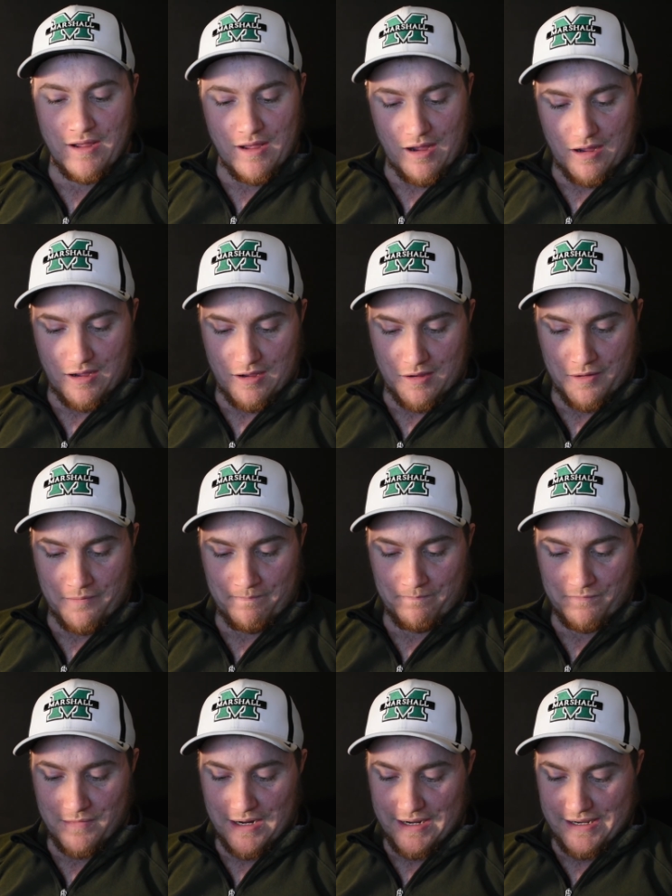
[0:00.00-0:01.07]

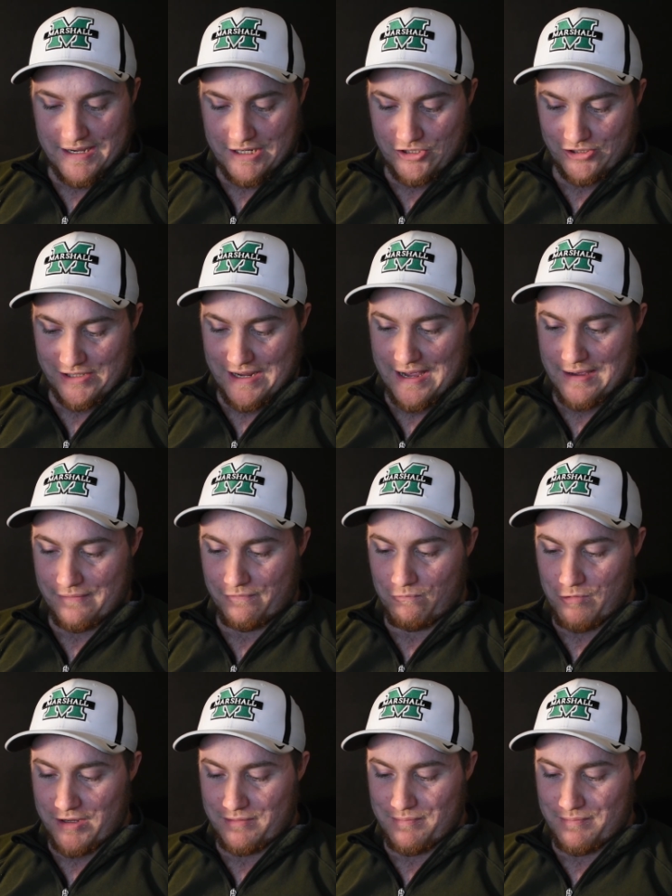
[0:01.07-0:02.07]
I actually have with